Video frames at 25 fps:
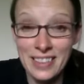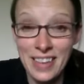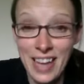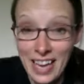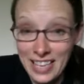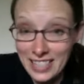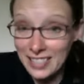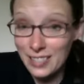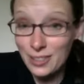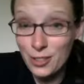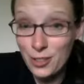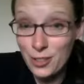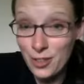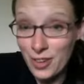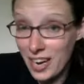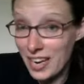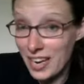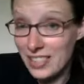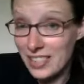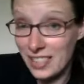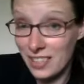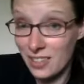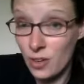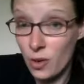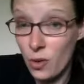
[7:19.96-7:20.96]
I still do it. I
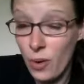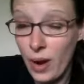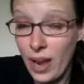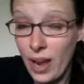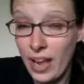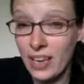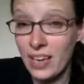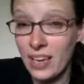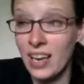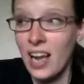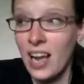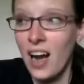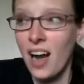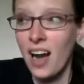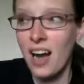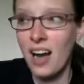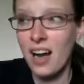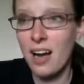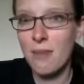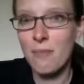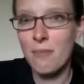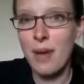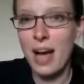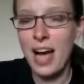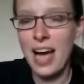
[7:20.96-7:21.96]
didn't quit.
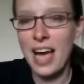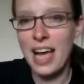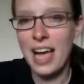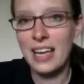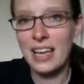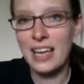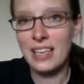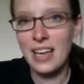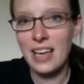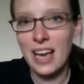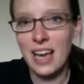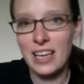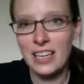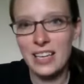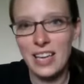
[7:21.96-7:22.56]
I